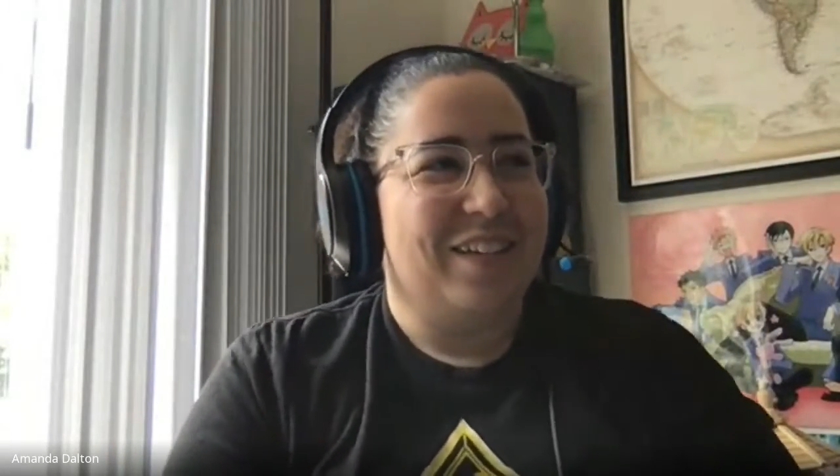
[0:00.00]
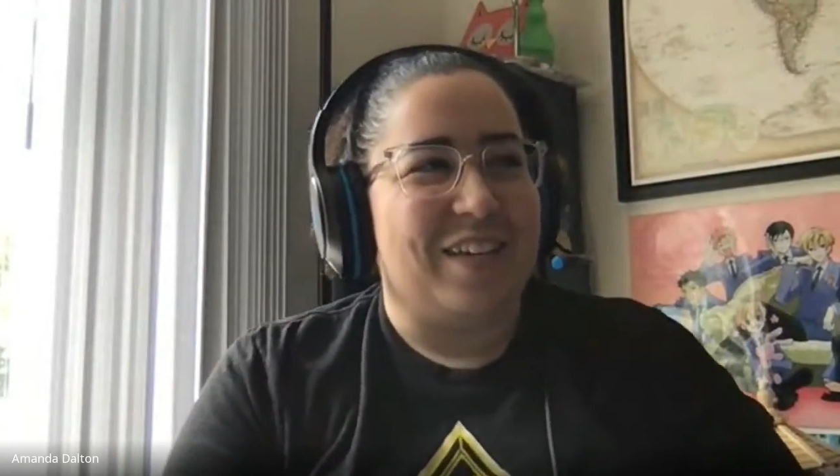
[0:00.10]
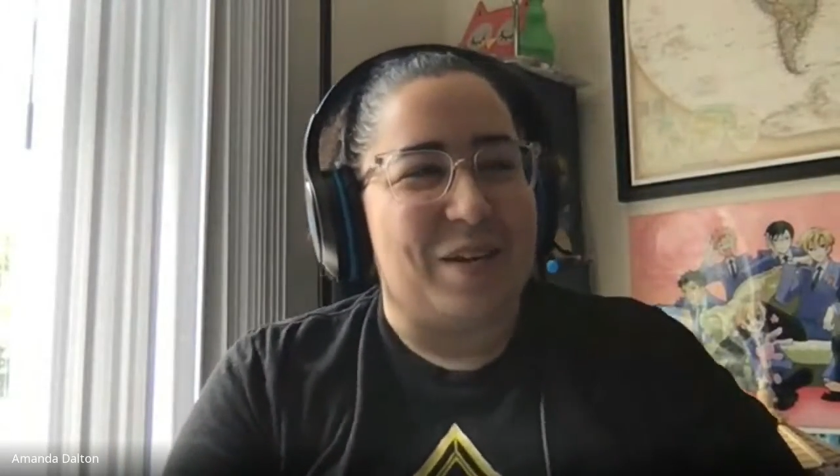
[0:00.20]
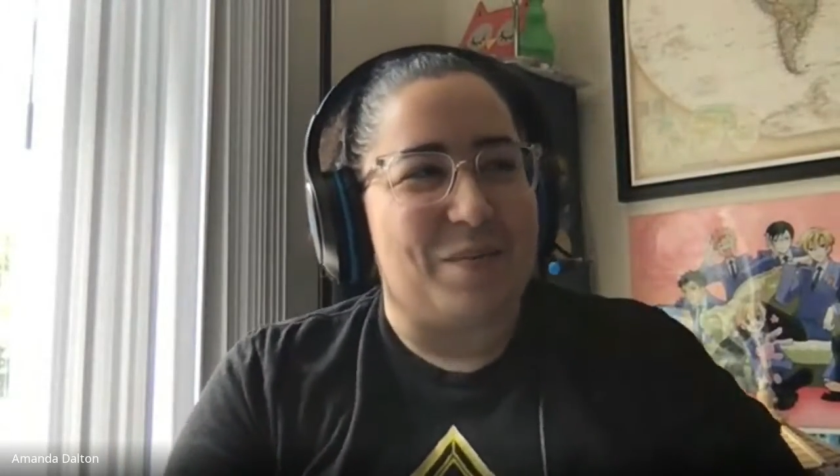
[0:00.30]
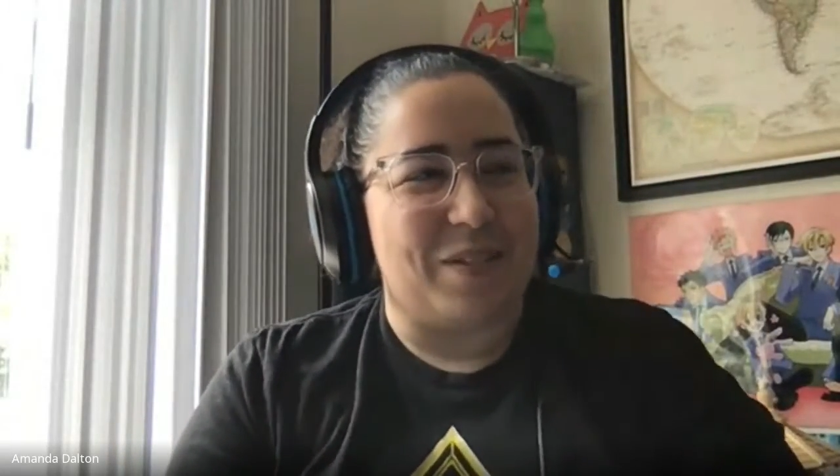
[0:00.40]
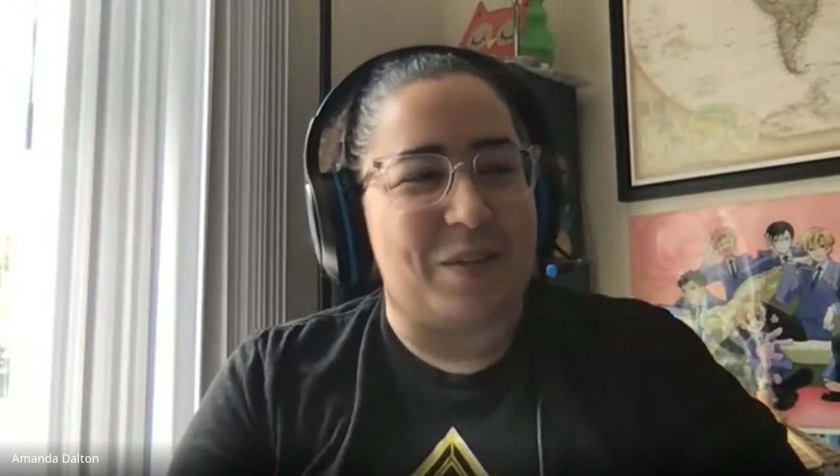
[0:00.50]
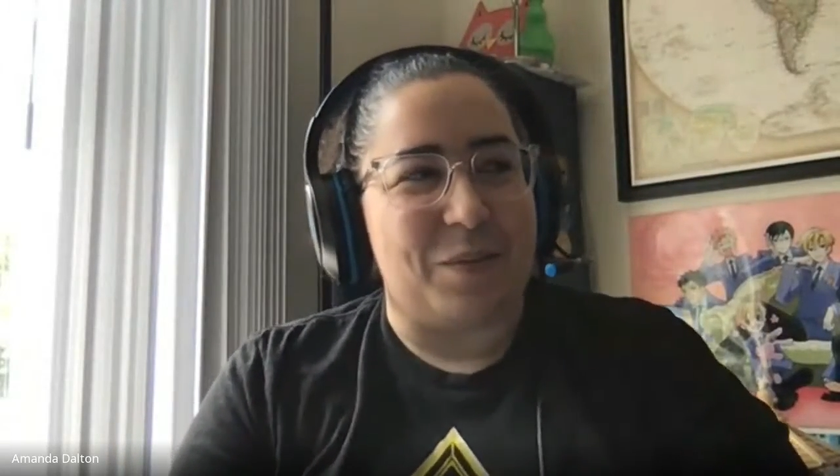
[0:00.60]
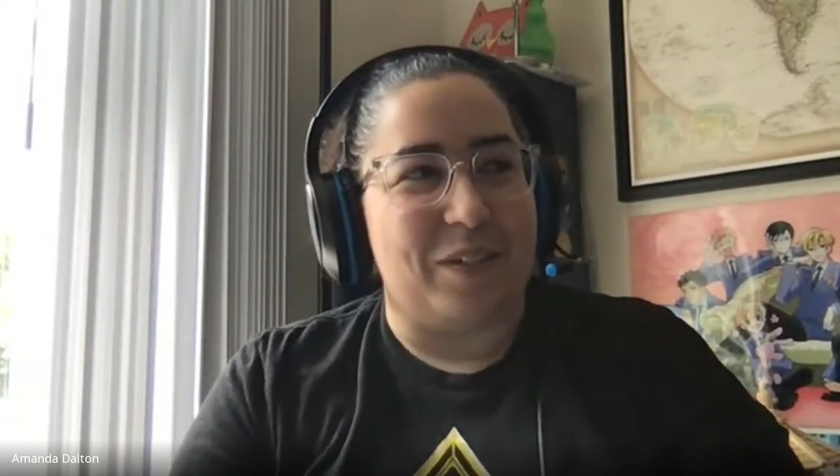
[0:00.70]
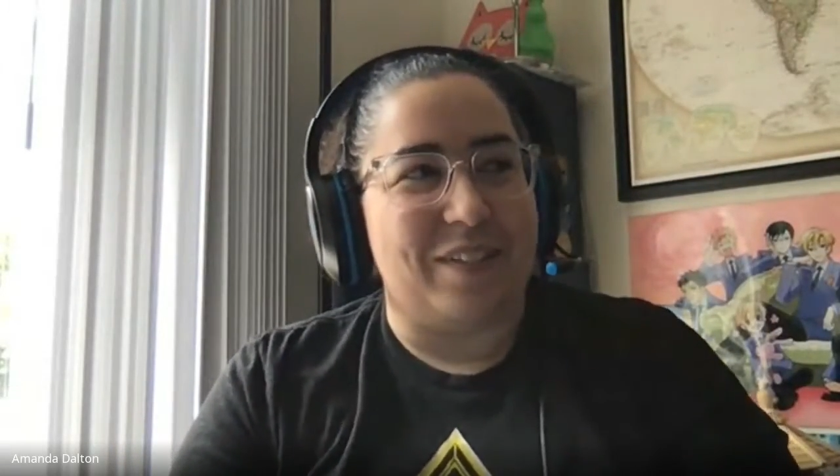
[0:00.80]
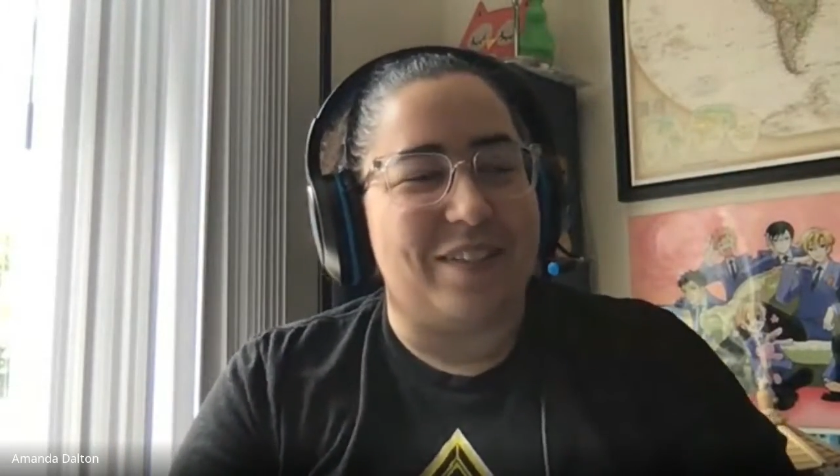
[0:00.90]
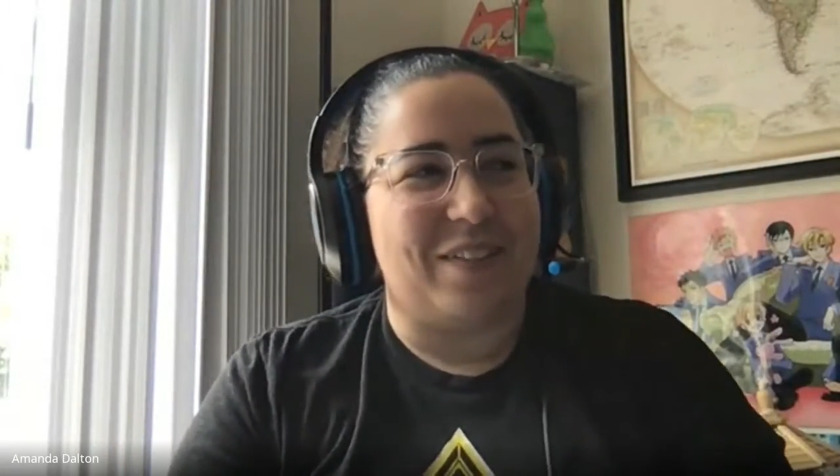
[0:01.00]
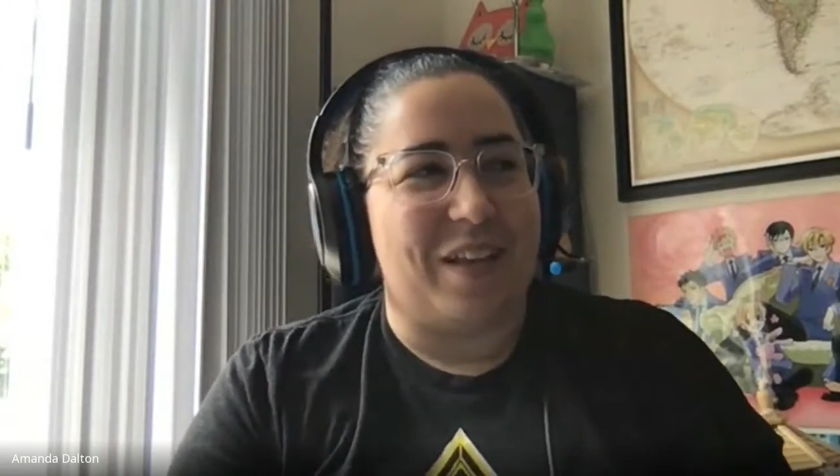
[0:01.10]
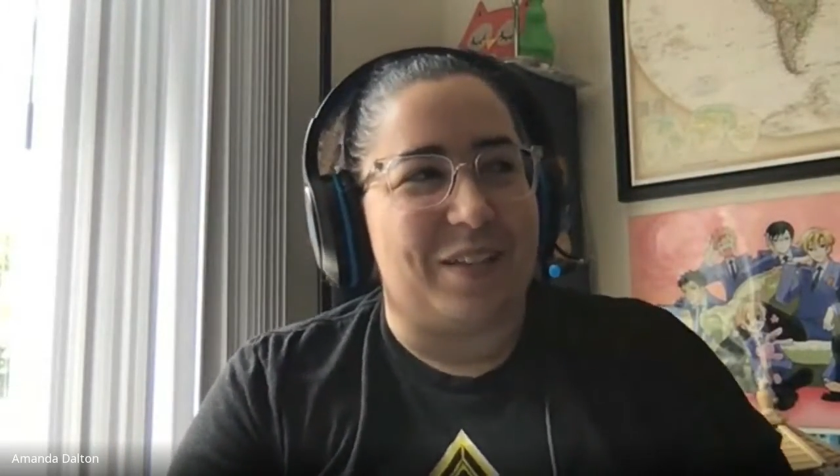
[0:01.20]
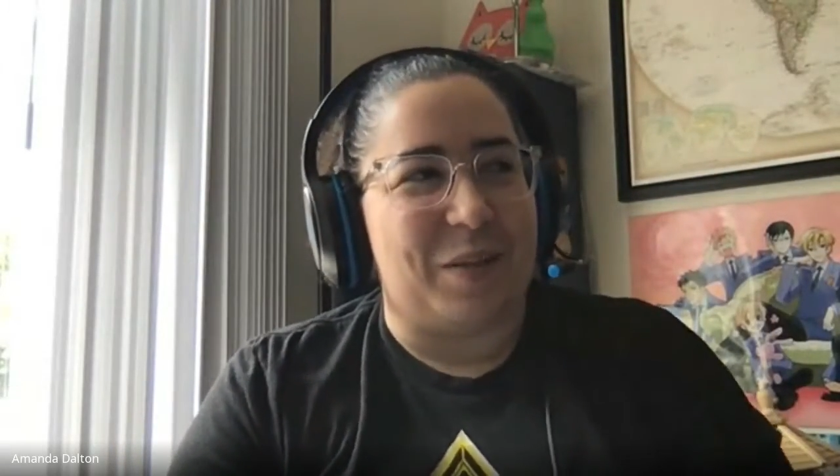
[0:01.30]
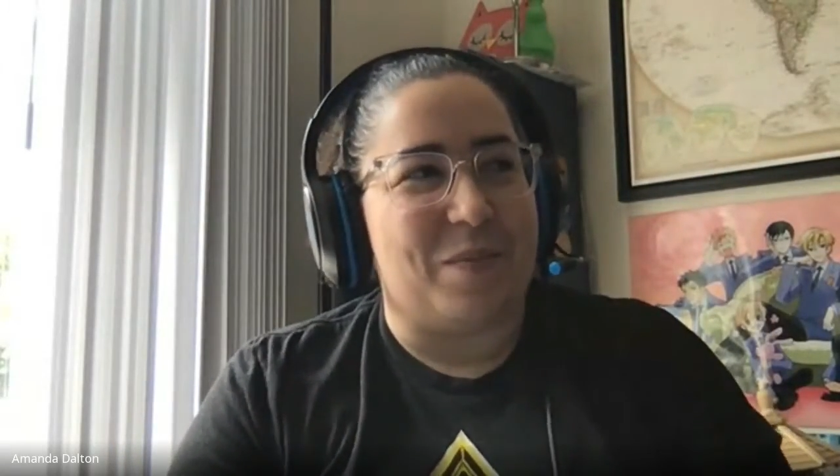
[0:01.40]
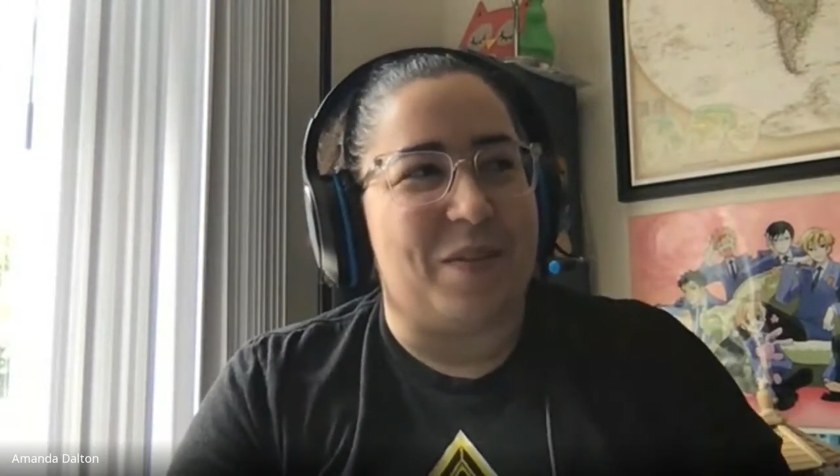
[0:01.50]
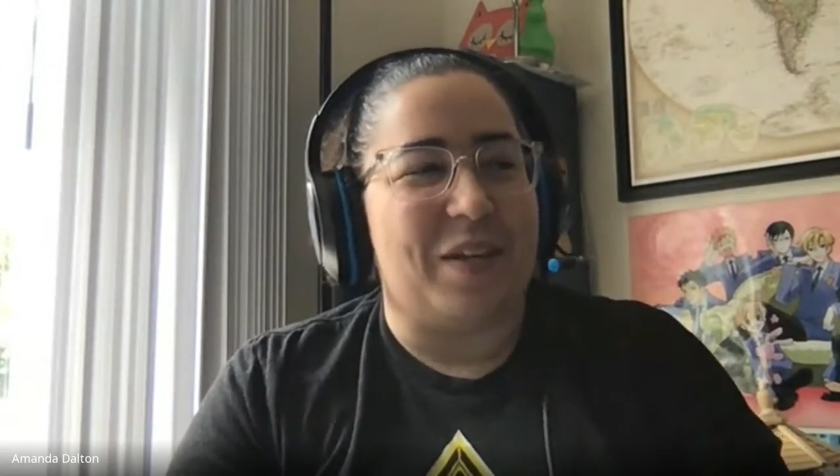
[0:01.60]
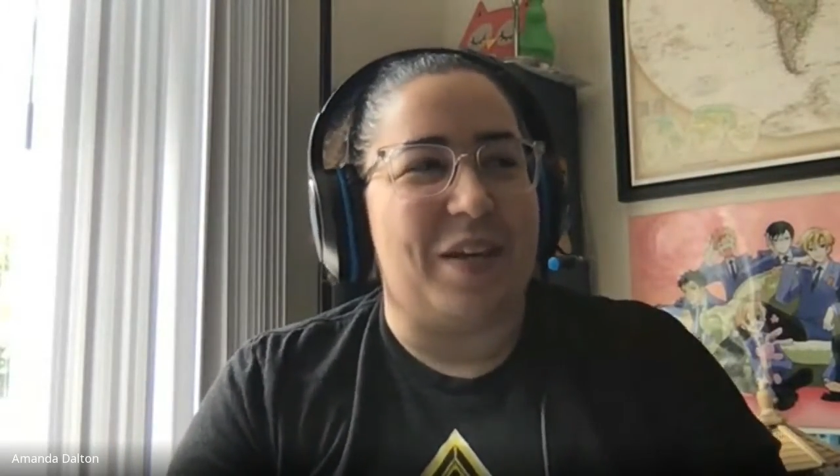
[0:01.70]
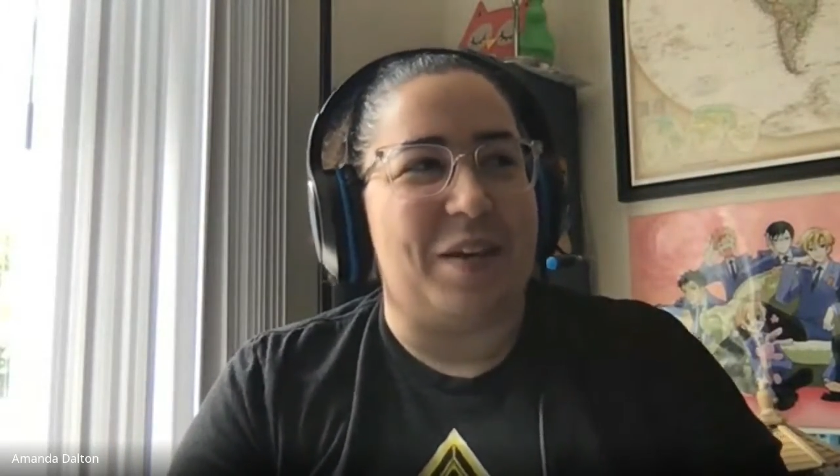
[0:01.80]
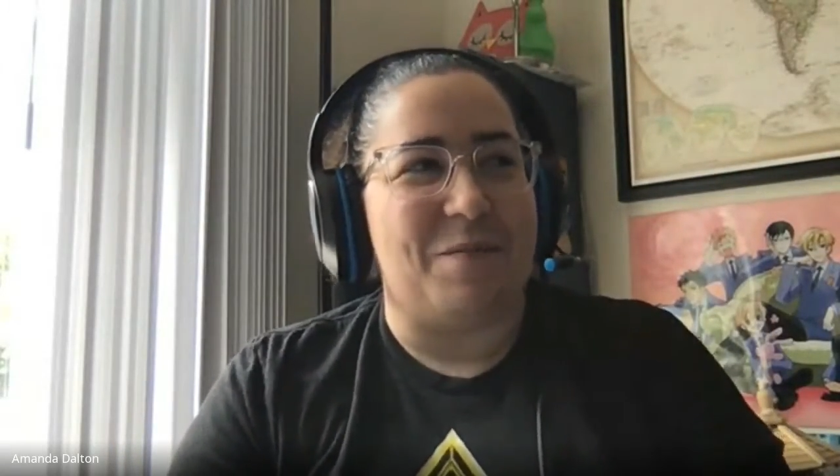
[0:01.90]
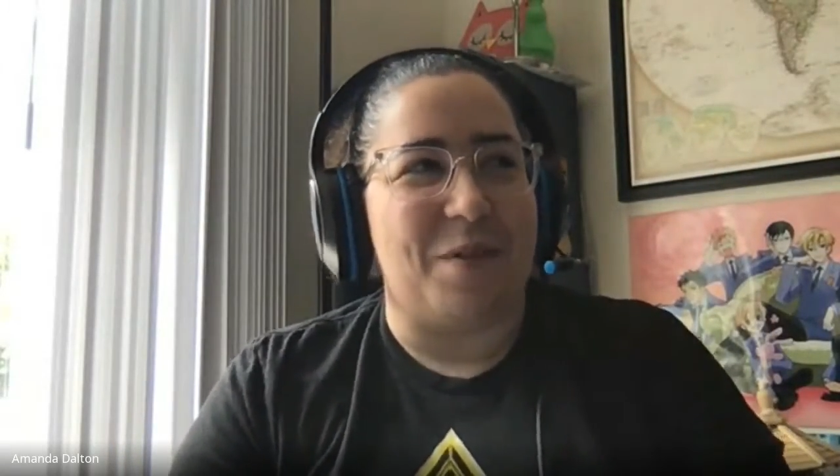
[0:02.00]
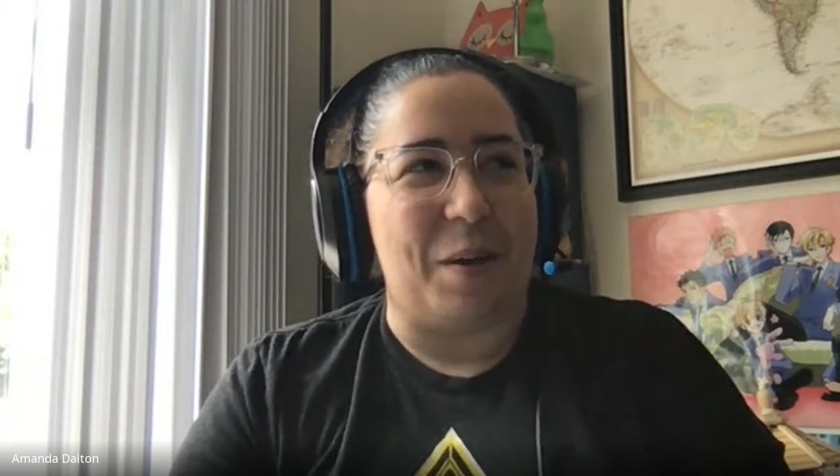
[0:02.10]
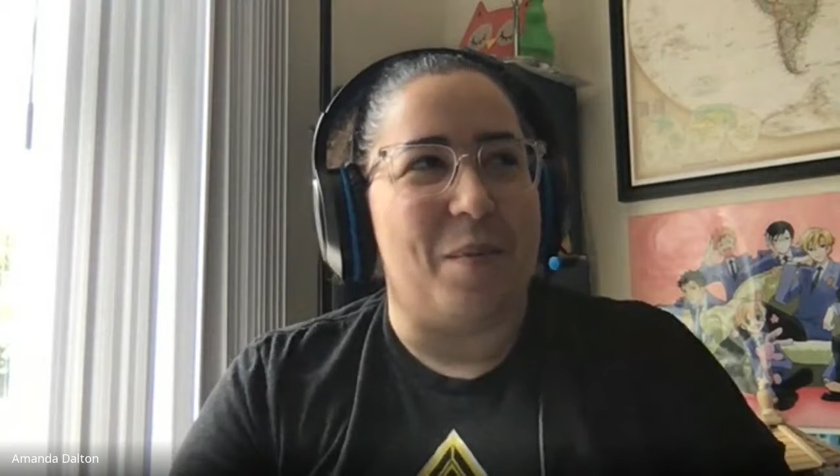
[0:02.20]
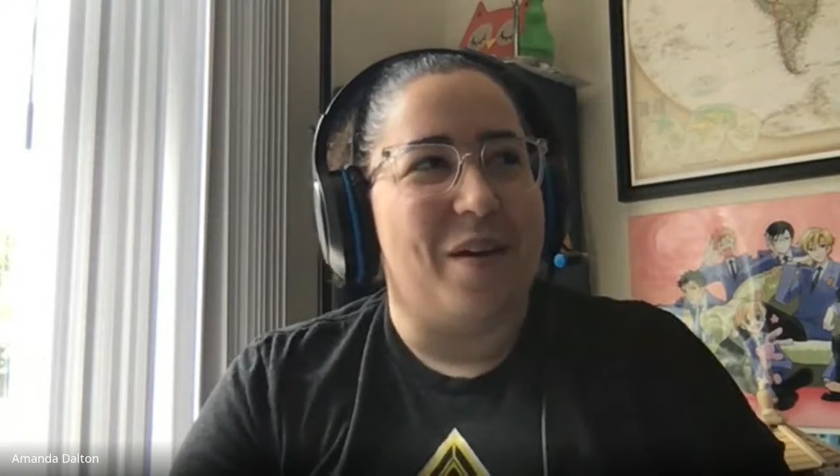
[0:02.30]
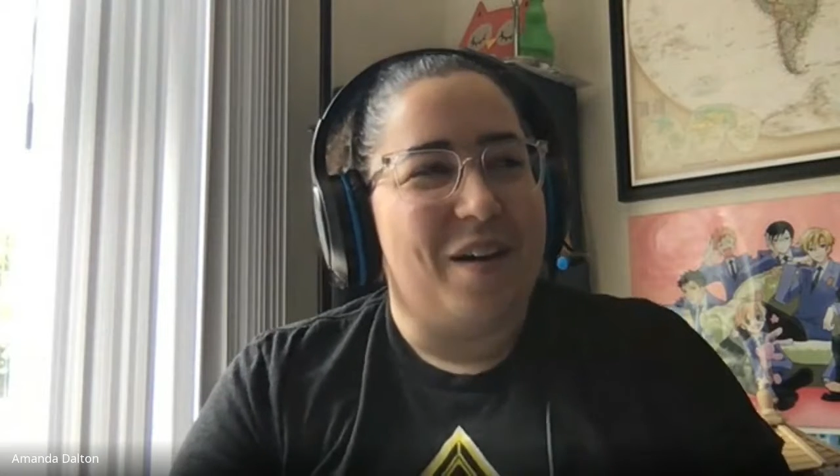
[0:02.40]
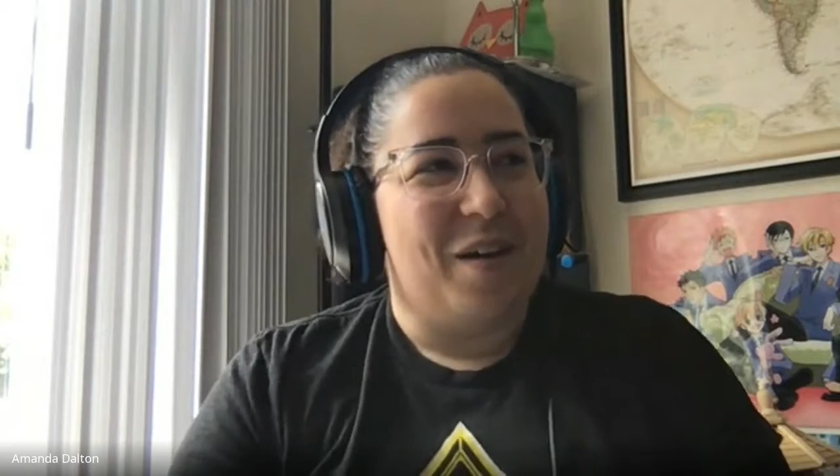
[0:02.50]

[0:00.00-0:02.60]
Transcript: games at once as I'm thinking of them.